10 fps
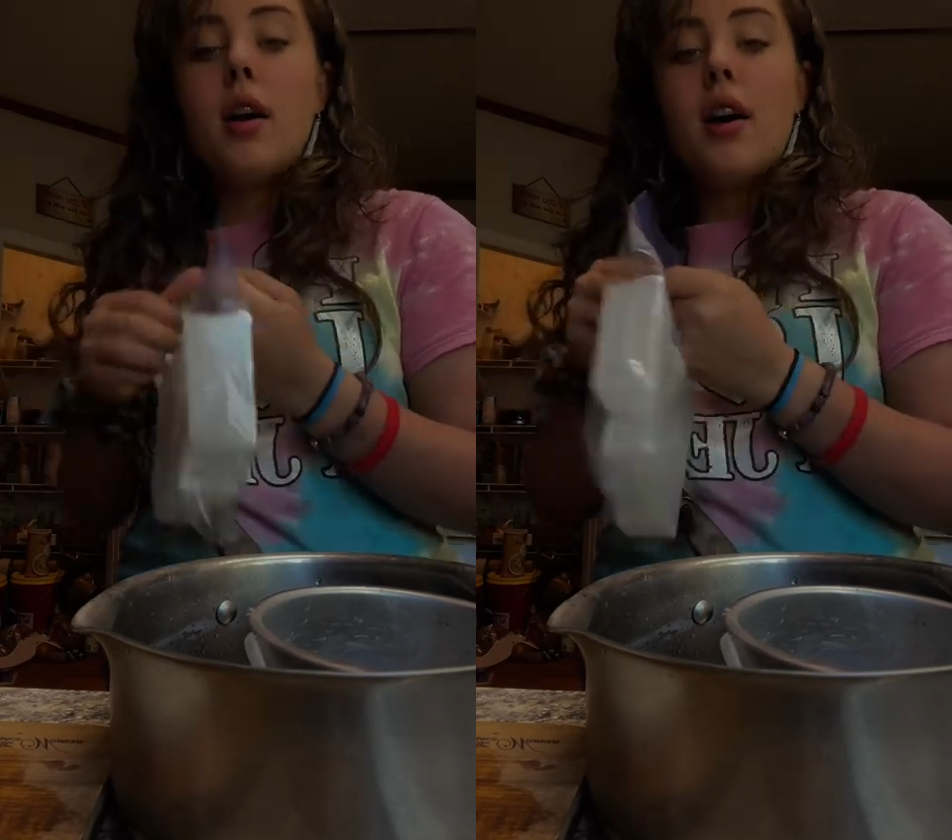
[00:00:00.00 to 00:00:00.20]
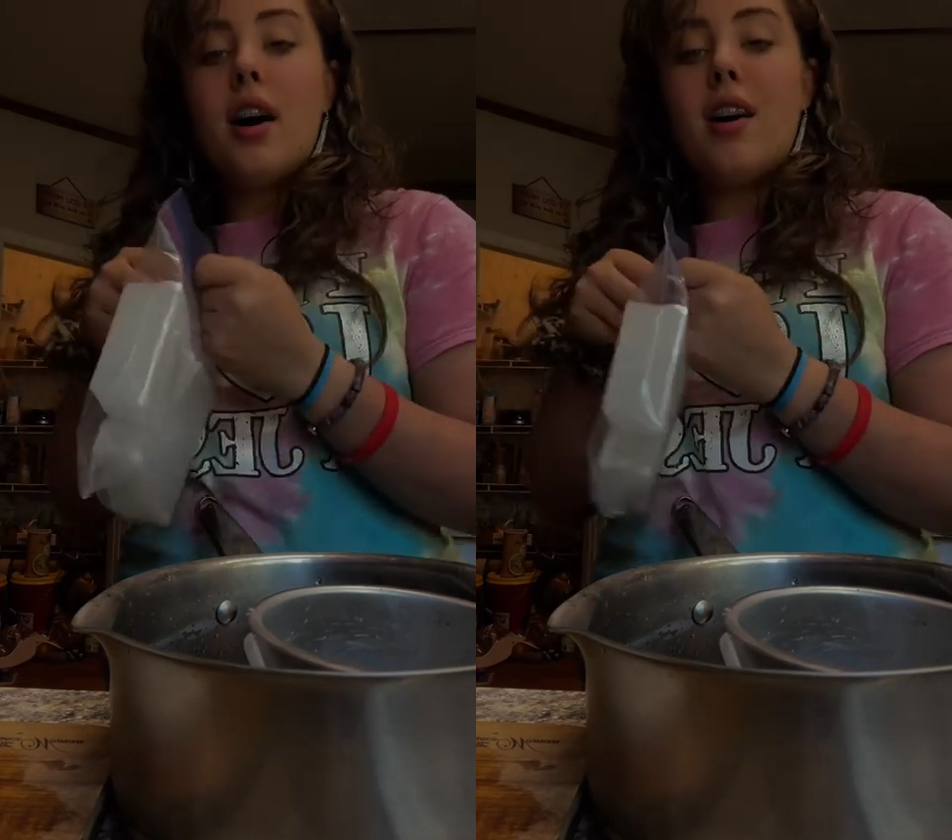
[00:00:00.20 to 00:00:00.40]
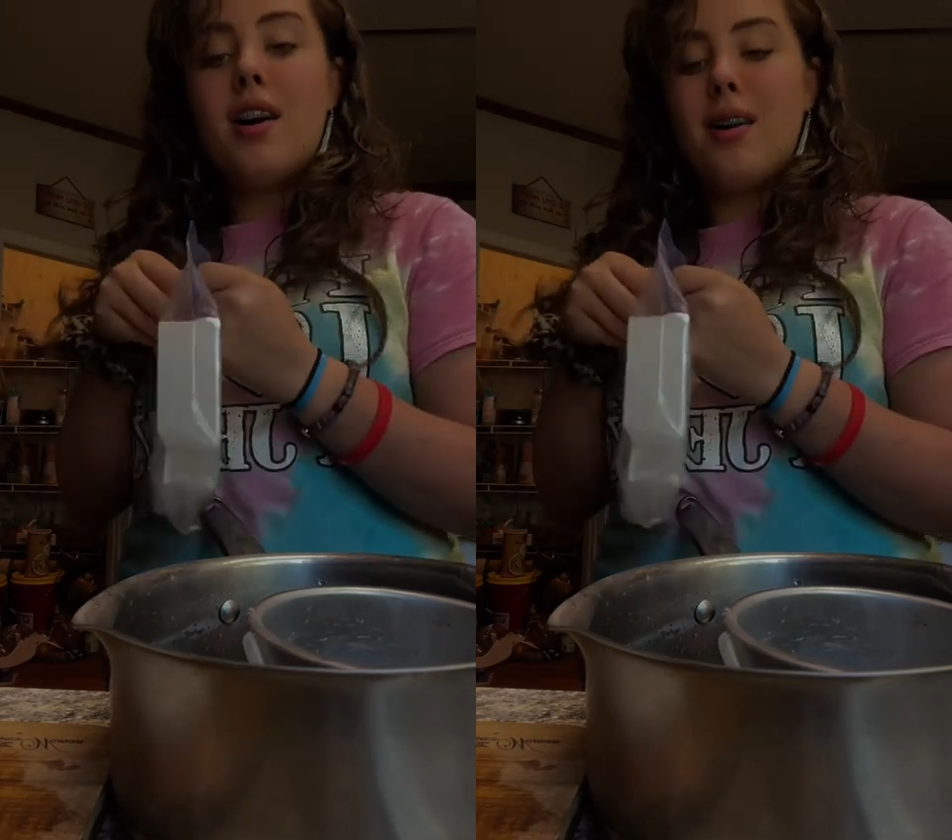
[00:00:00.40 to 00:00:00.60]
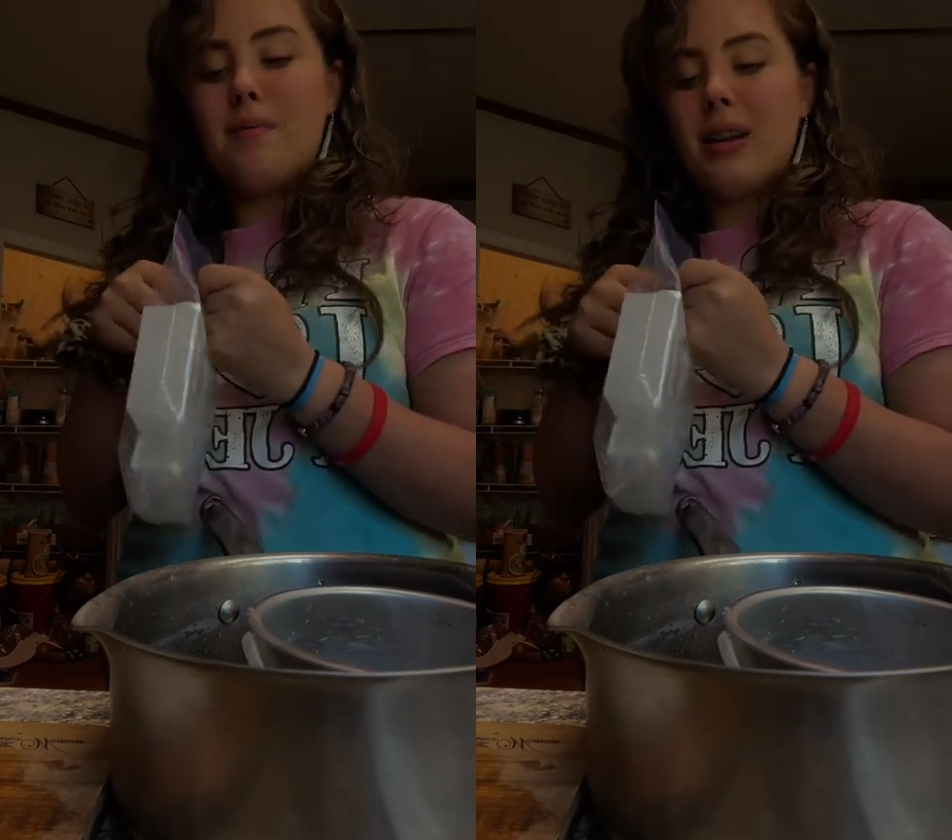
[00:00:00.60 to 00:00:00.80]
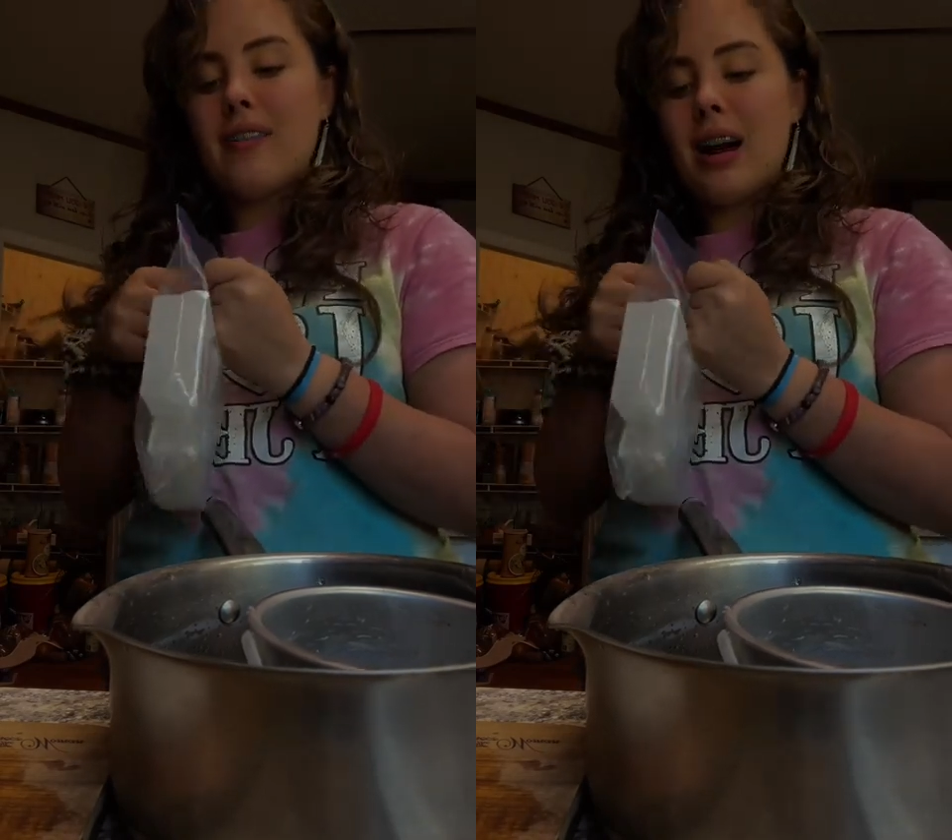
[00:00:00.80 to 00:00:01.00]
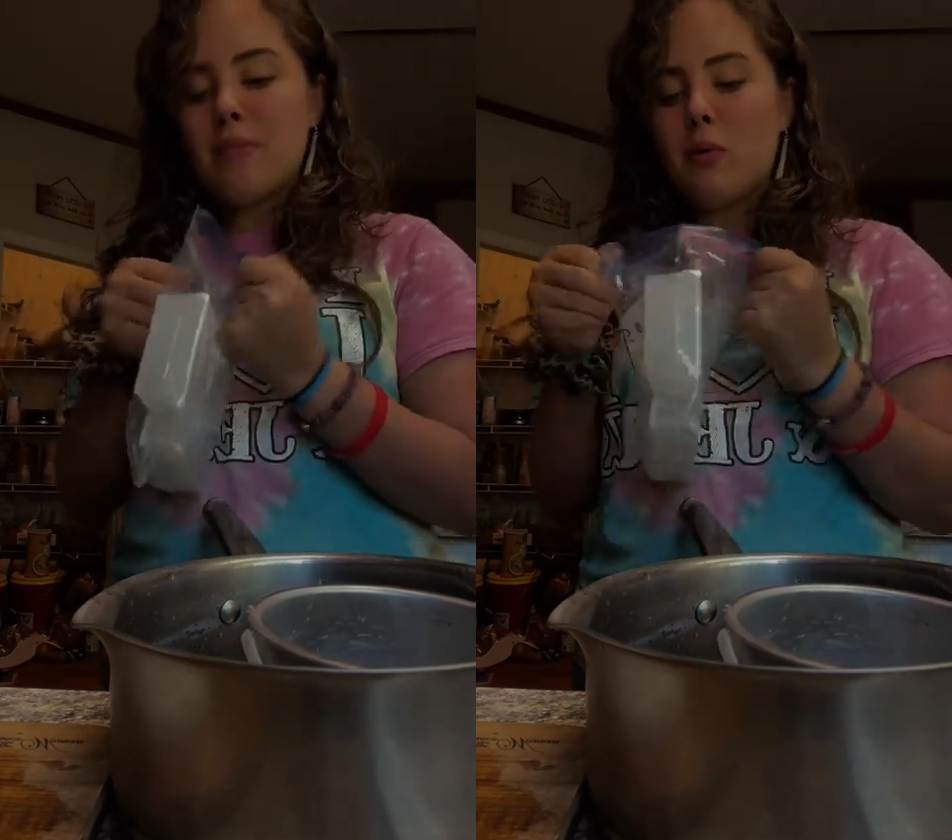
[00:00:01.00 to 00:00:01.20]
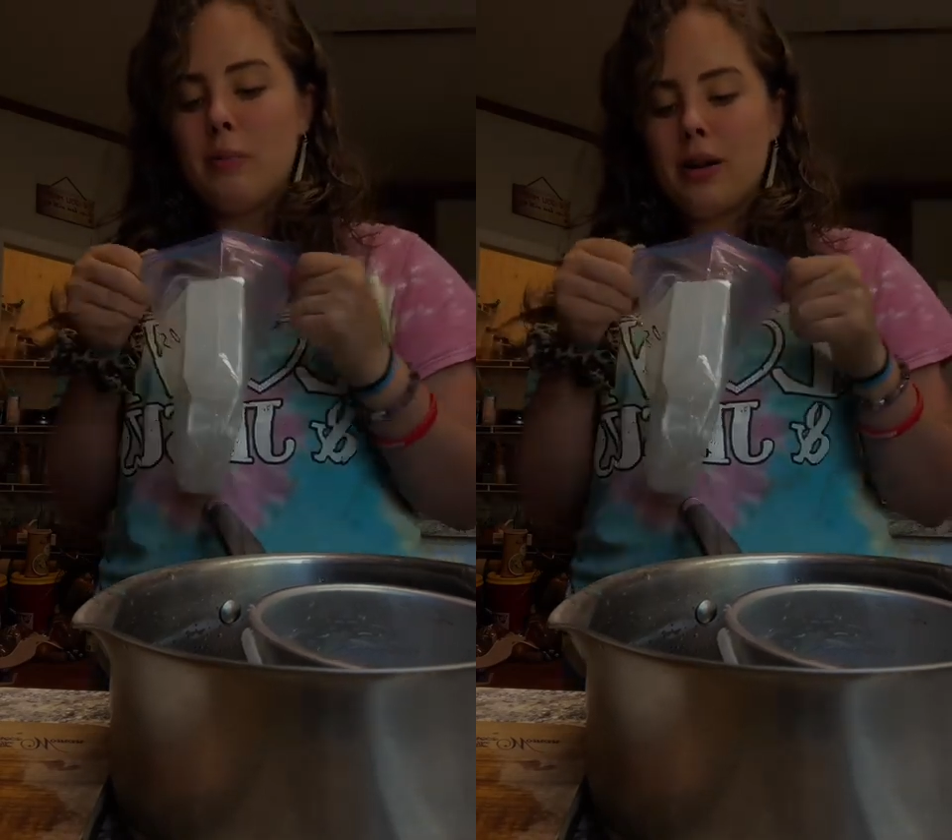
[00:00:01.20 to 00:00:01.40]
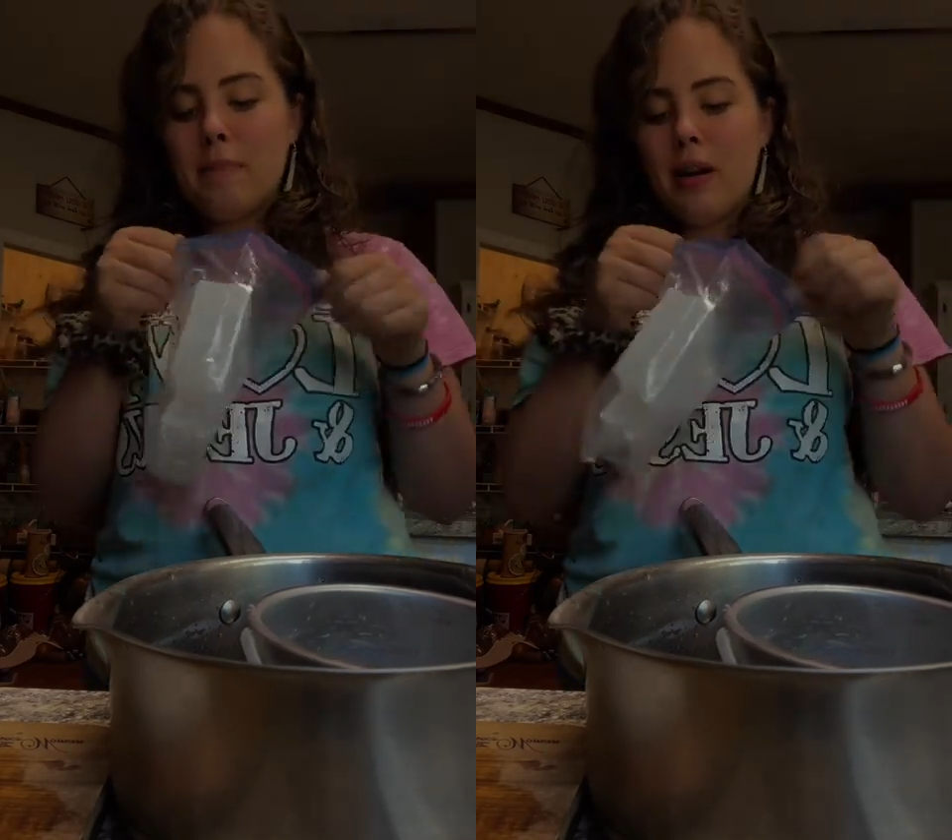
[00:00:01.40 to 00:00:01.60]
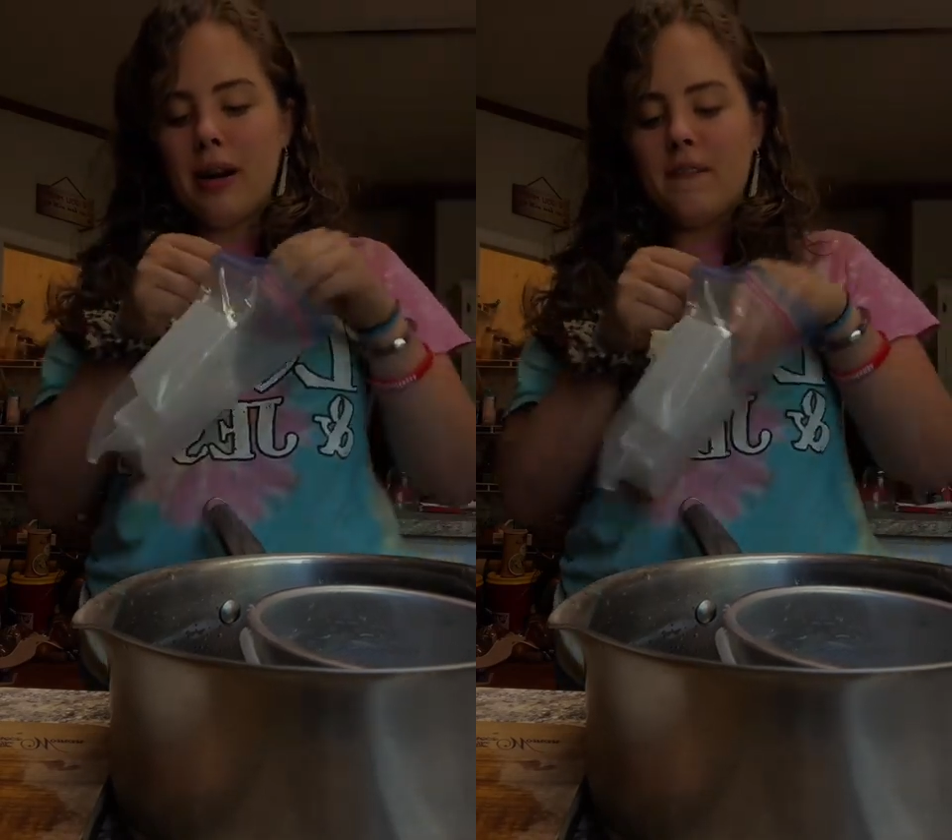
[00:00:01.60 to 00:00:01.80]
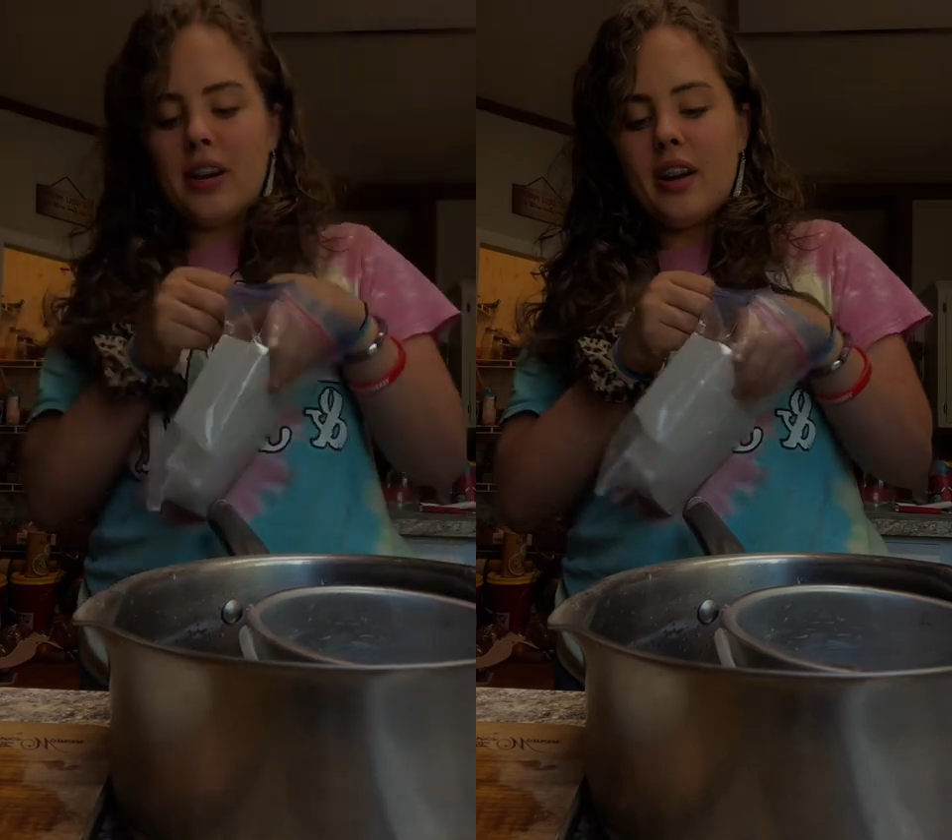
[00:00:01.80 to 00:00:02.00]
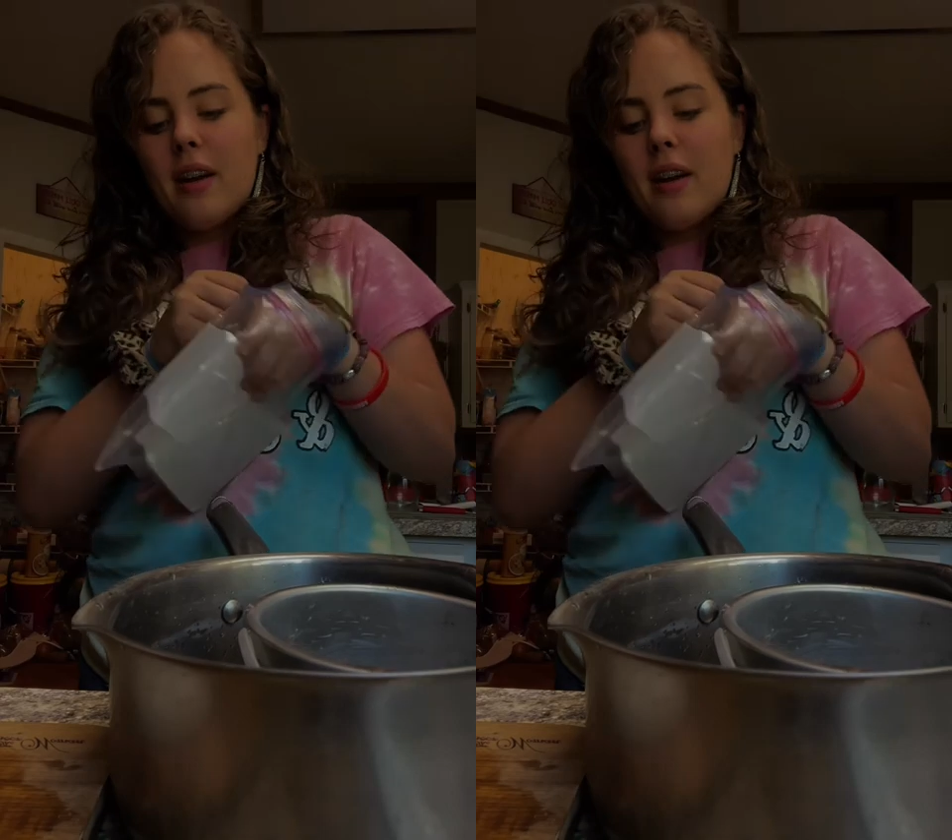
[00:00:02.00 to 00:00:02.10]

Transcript: But I've got my 1 pound of paraffin,